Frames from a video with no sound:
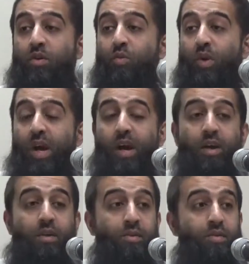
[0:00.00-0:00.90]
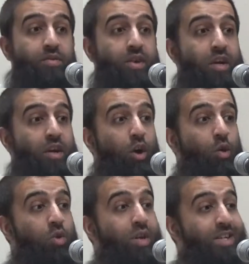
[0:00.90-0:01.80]
where the
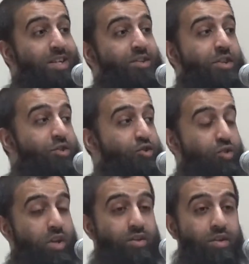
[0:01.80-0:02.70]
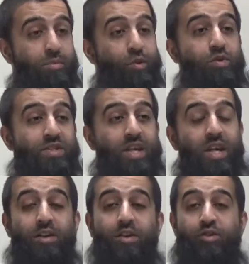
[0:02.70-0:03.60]
whole industry, the music
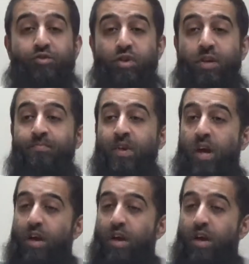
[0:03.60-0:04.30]
industry,